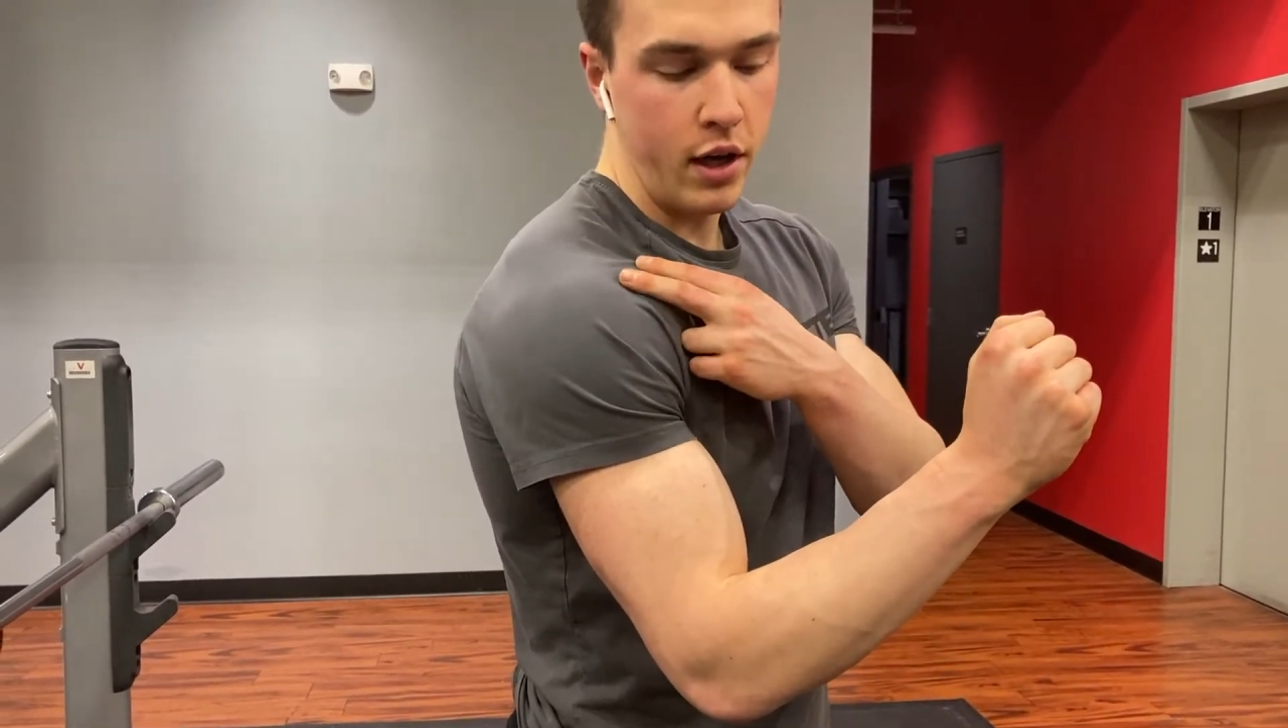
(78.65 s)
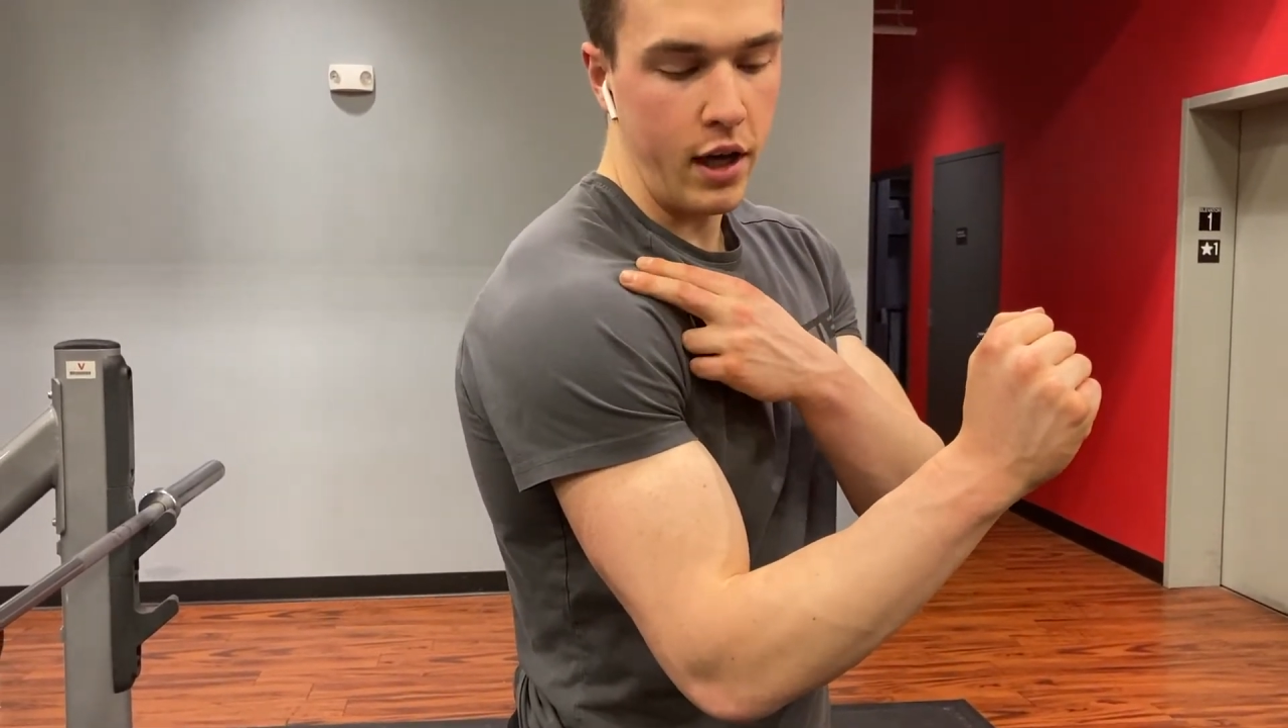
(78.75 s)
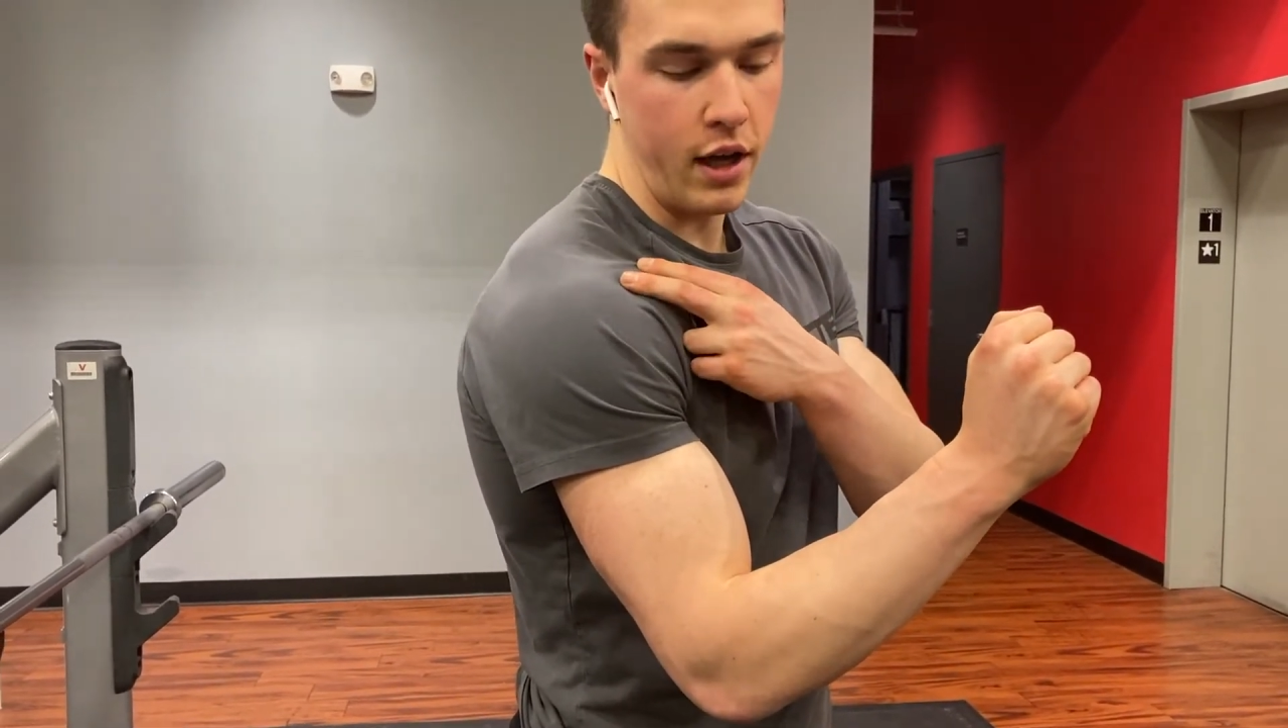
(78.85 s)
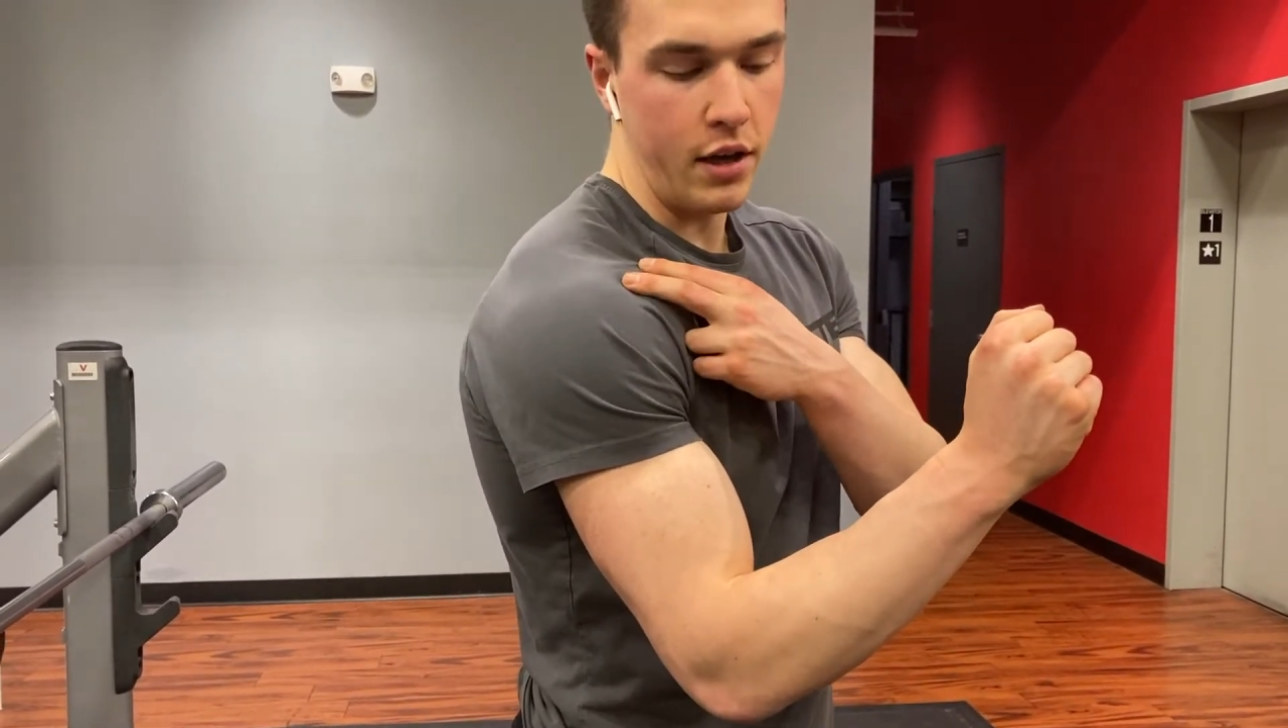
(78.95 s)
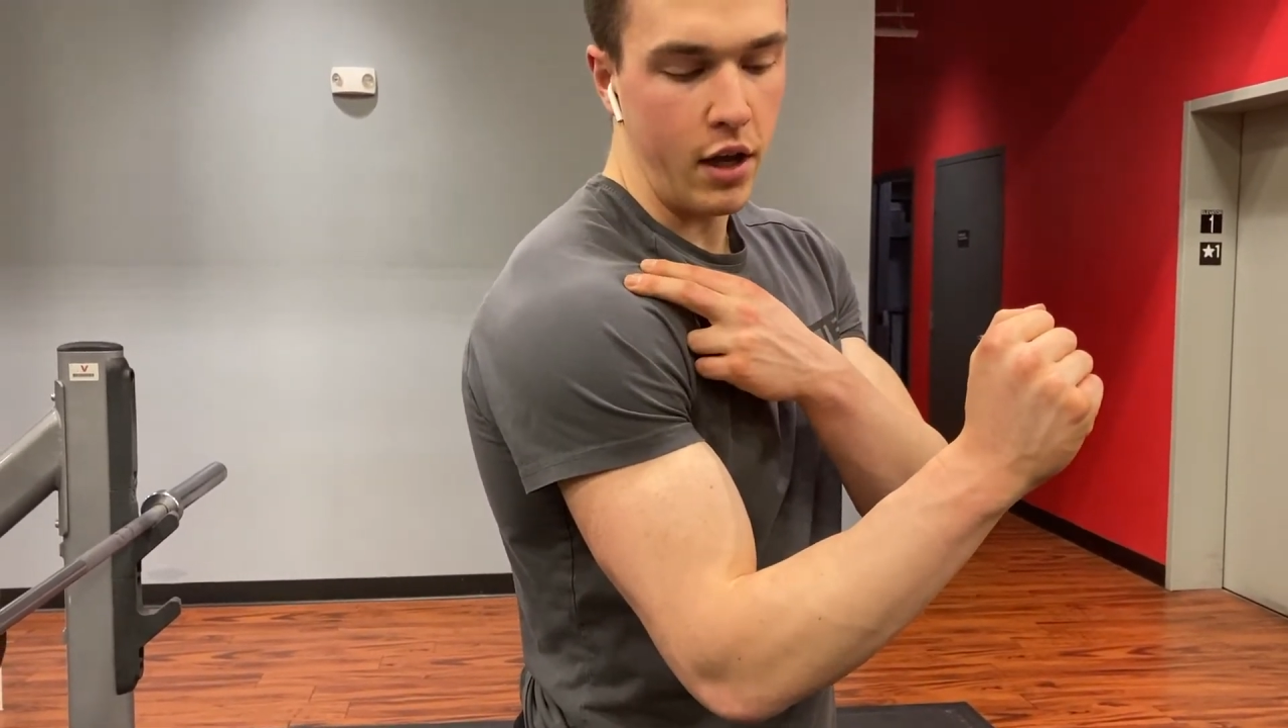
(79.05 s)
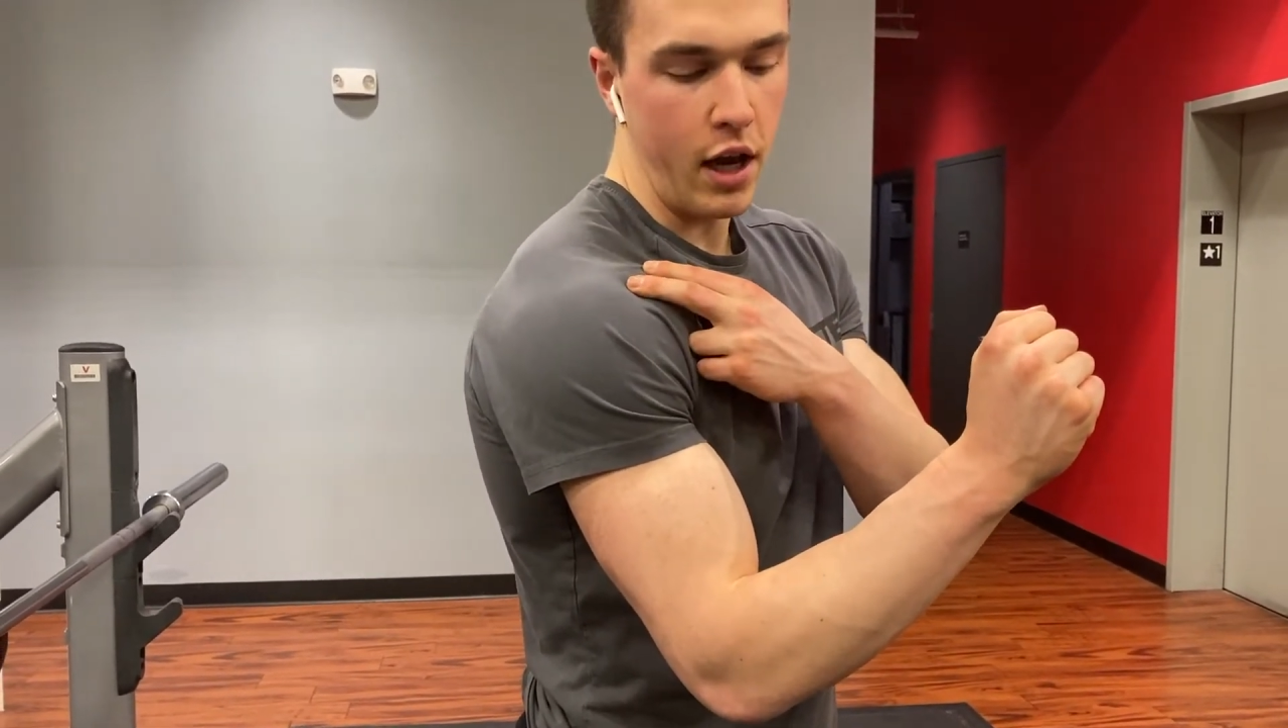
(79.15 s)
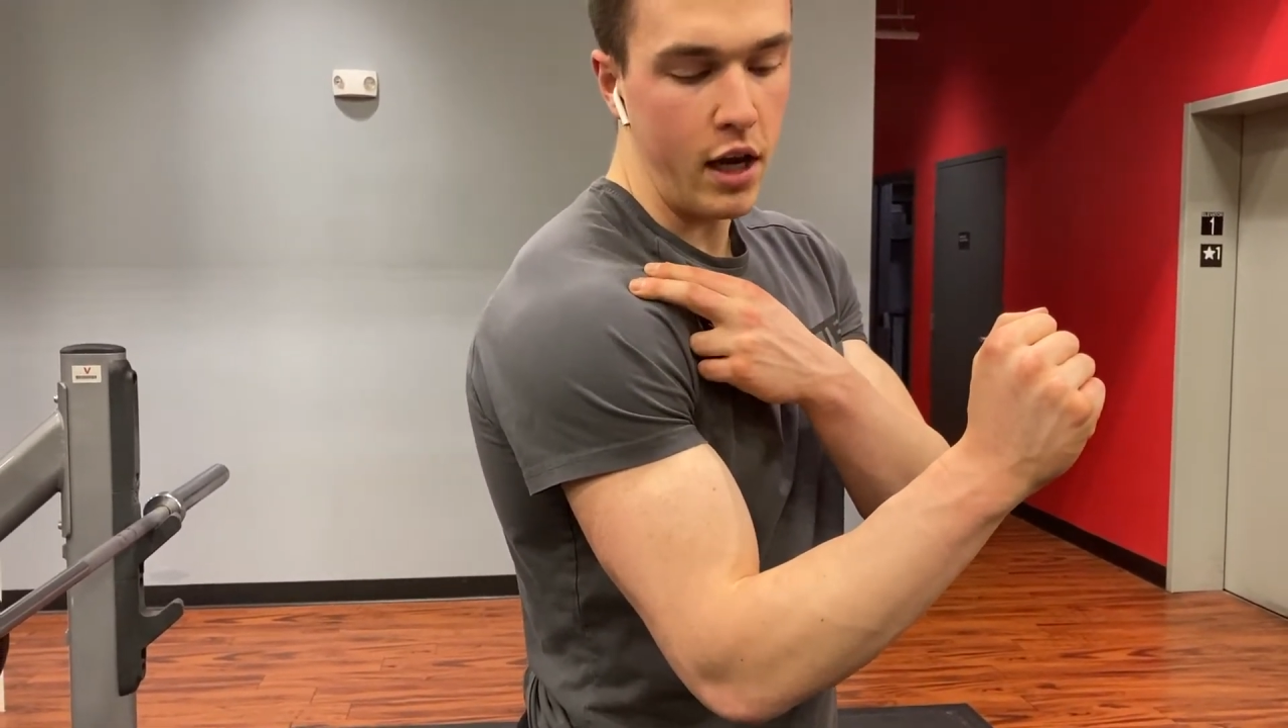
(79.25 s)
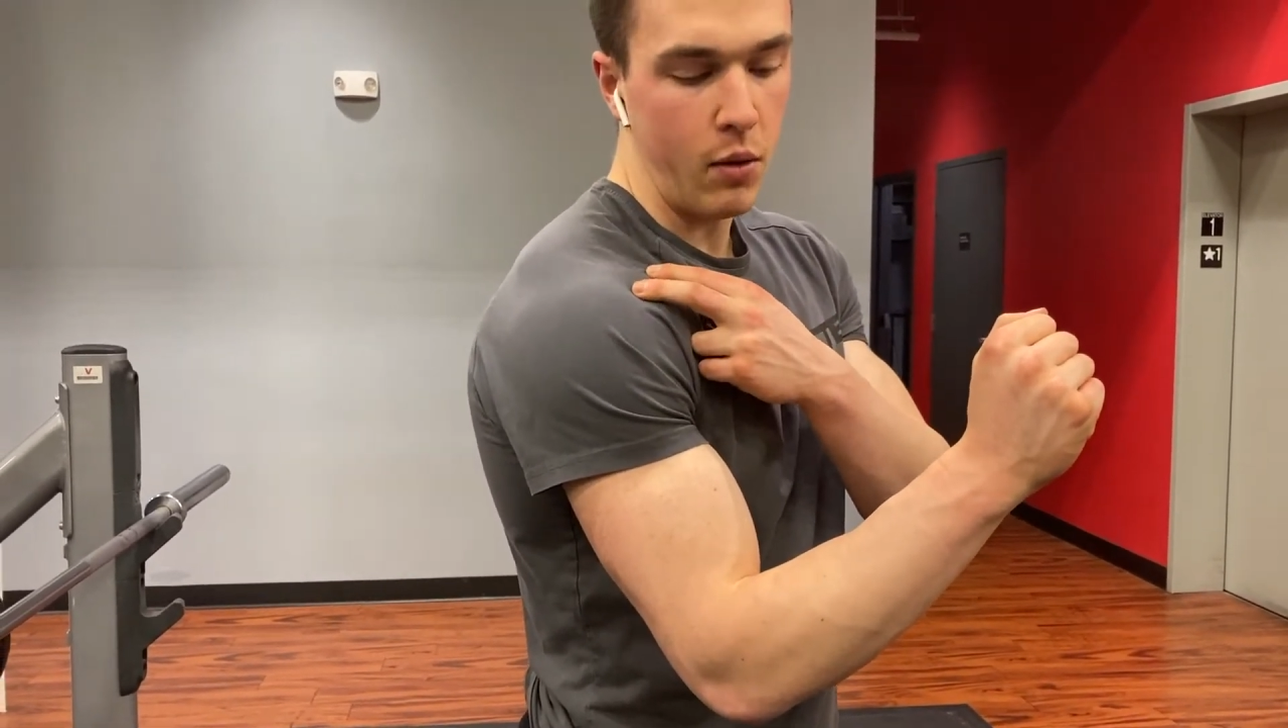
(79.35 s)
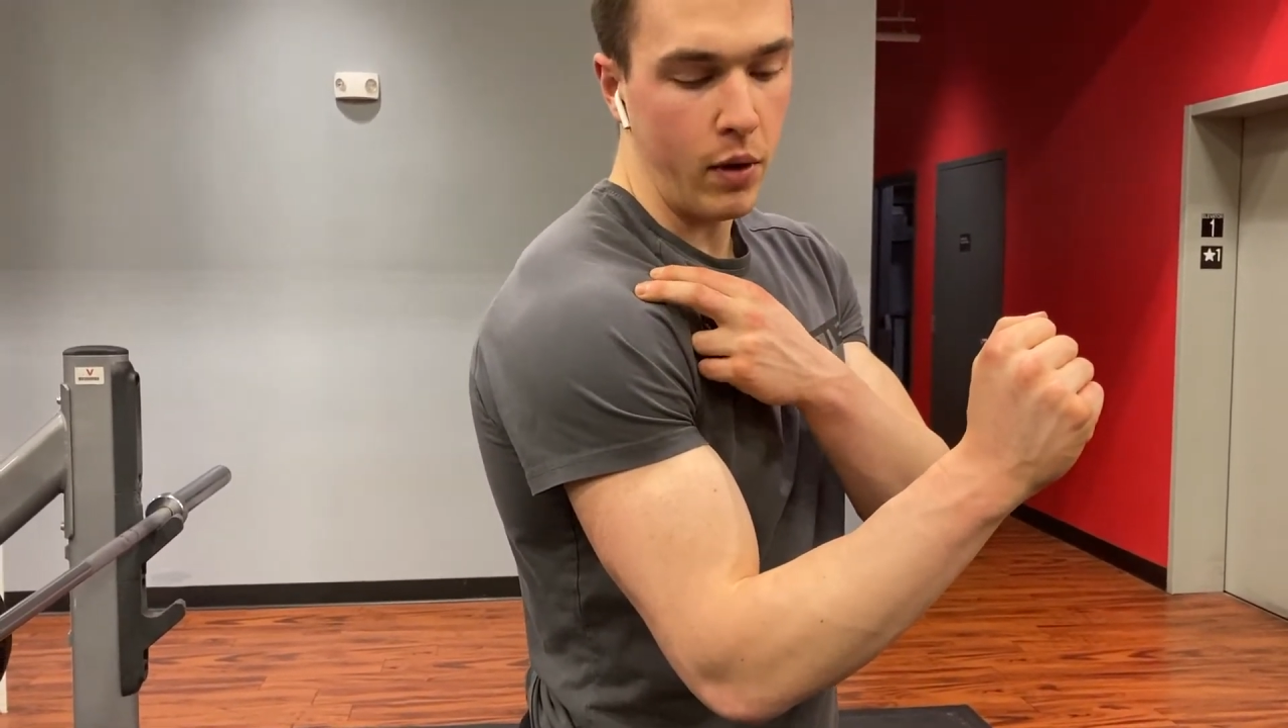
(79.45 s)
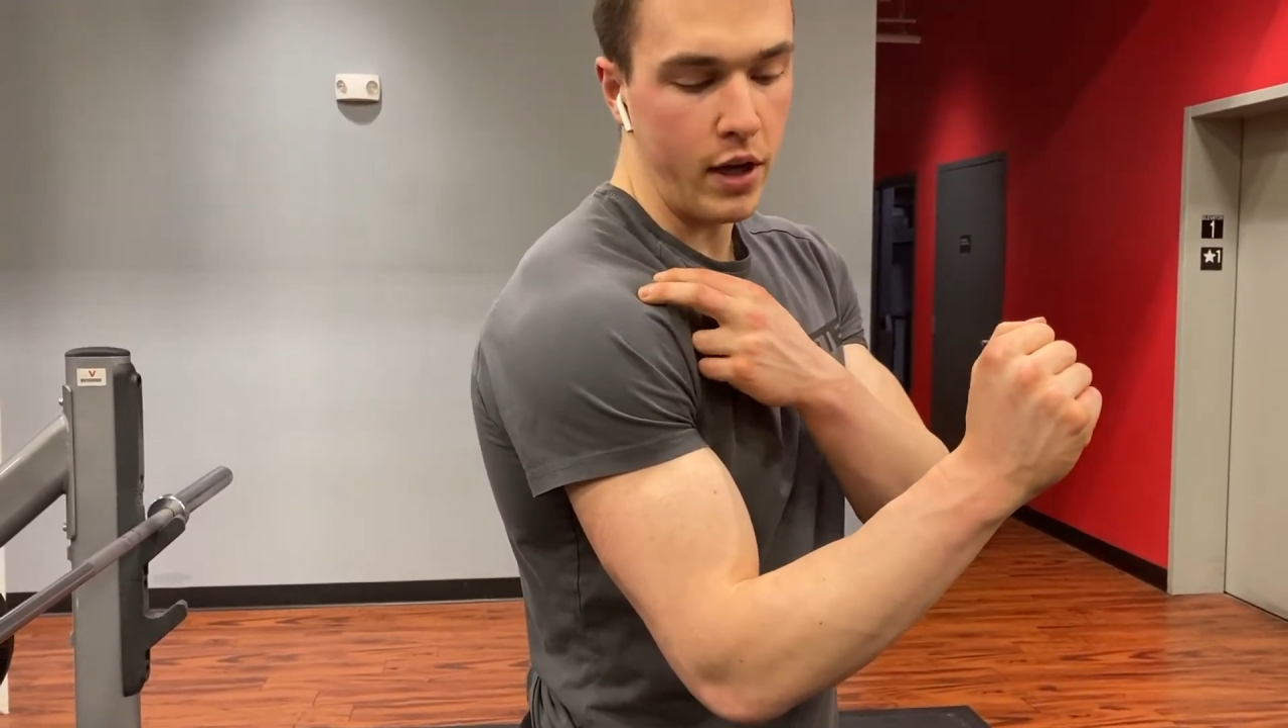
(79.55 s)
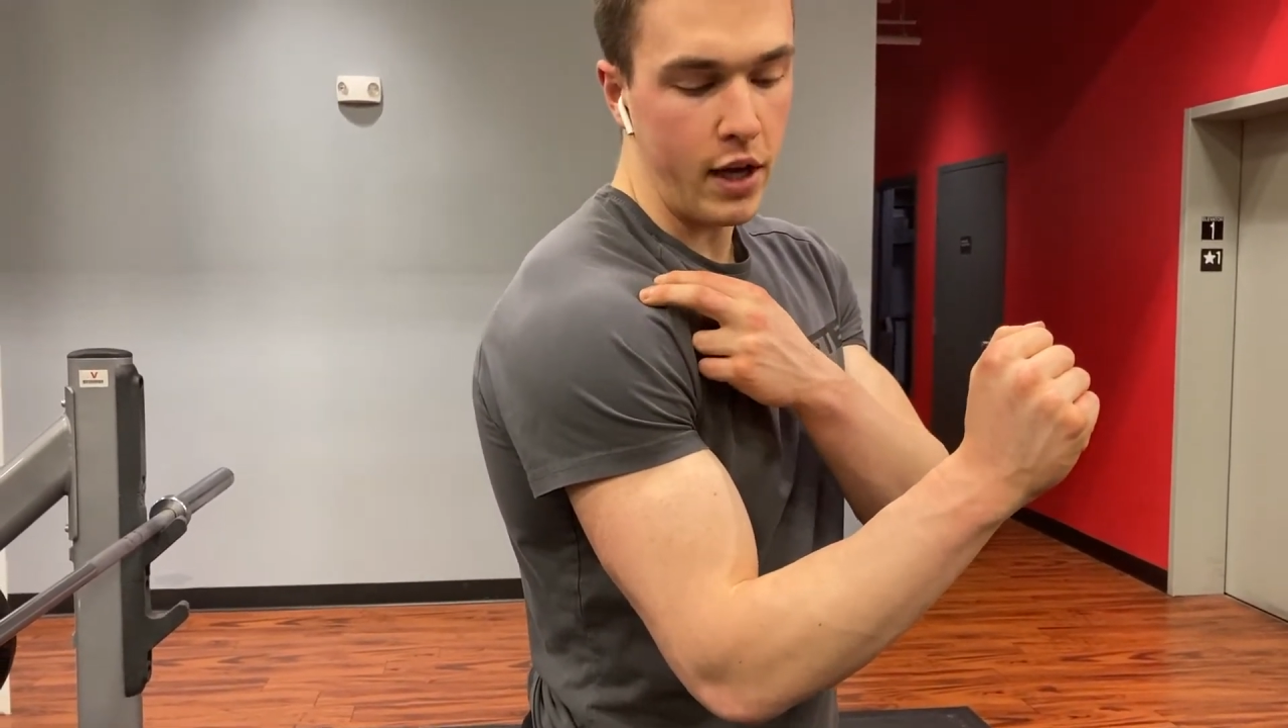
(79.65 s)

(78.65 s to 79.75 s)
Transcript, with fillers: And anyway,